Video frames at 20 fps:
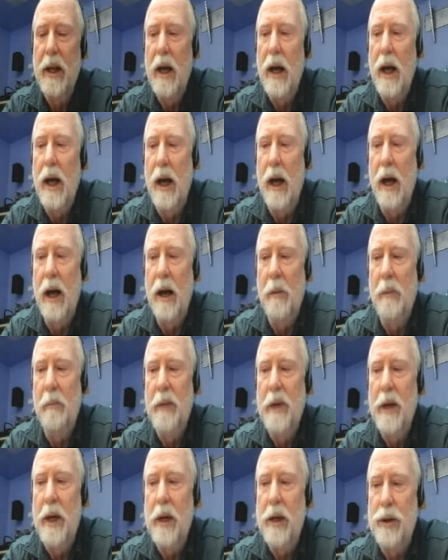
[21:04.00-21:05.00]
Um,
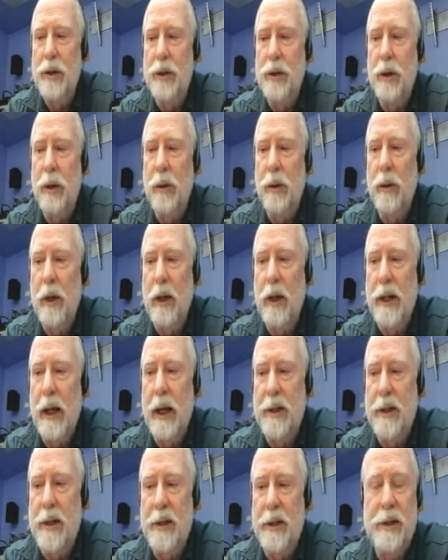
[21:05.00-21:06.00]
so yeah,
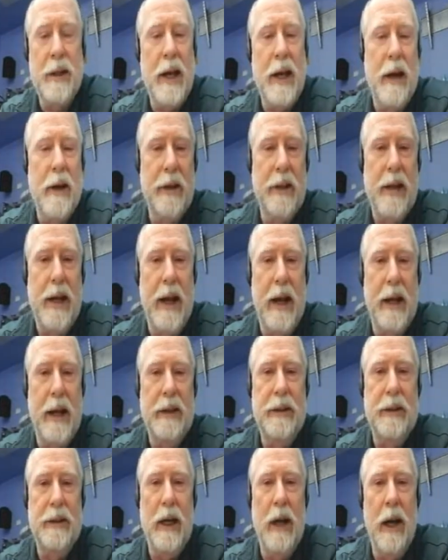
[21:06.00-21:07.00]
the scattered tanks,
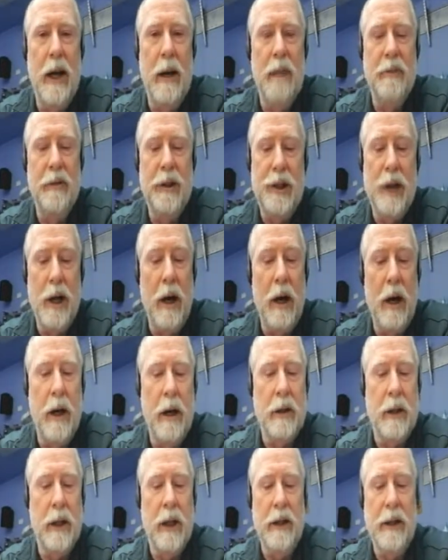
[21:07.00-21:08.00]
um, which are
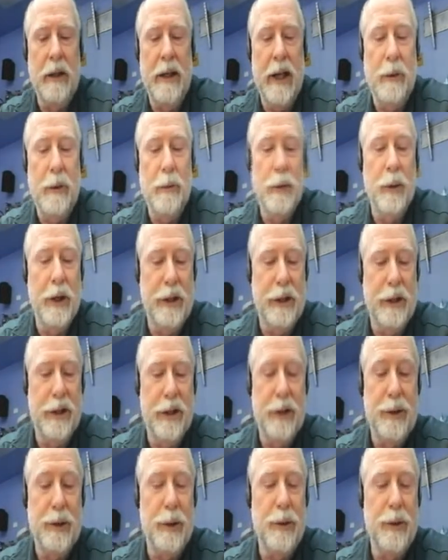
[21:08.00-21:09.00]
uh, networked,
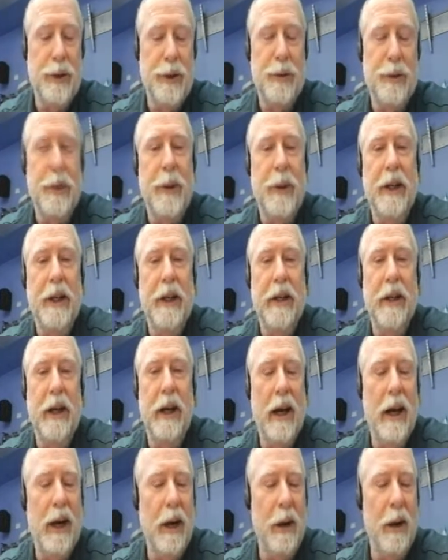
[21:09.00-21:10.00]
so to speak,
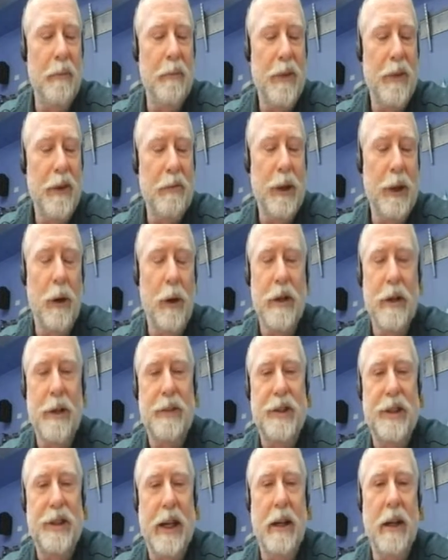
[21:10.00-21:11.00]
um, we call them
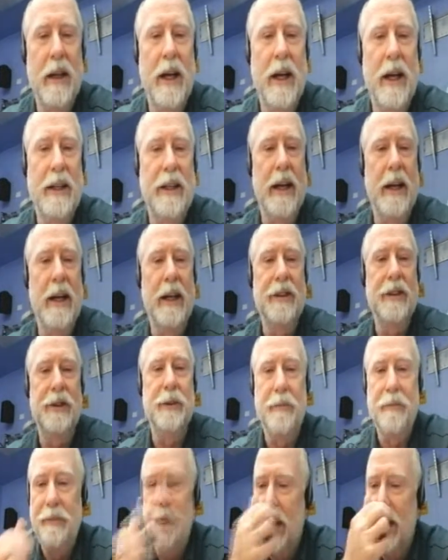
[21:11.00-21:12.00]
satellite tanks.
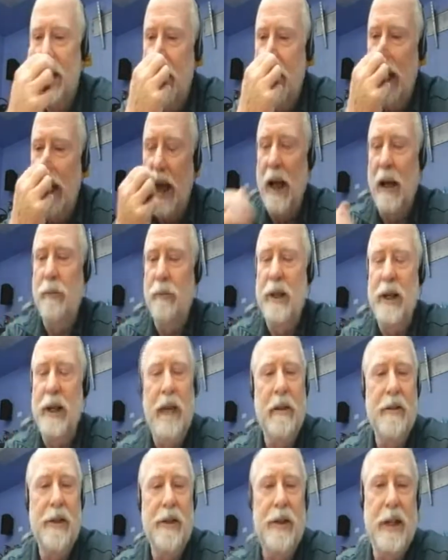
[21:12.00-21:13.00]
And when
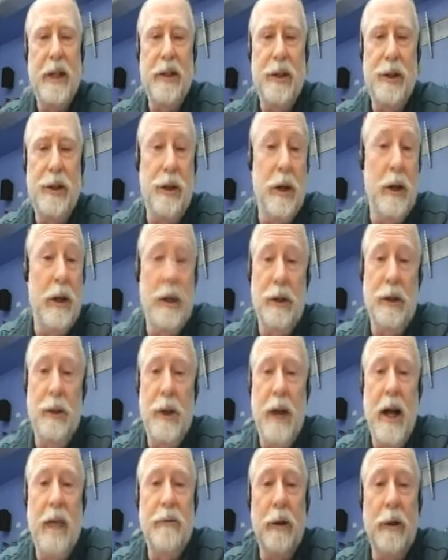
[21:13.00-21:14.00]
everything is chockers, we
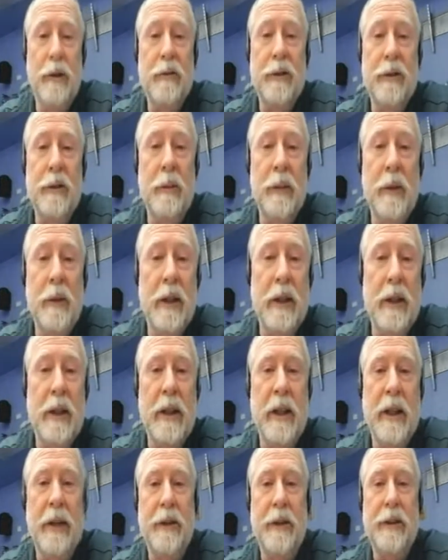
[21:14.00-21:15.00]
have over a million
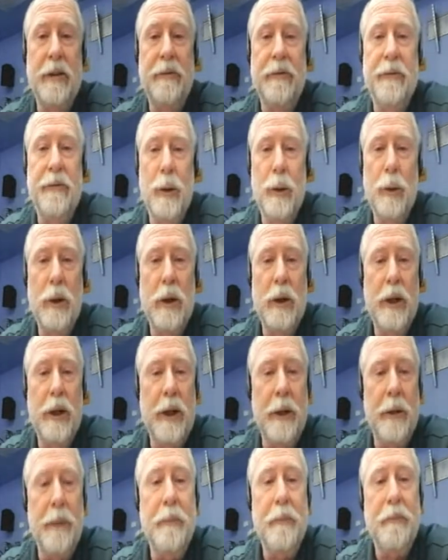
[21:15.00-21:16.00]
liters of fuel here.
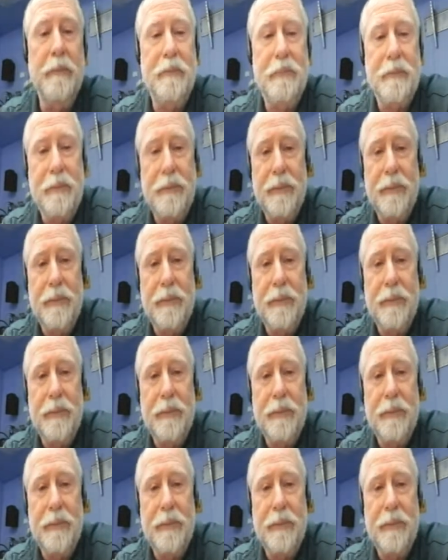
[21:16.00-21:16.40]
Wow.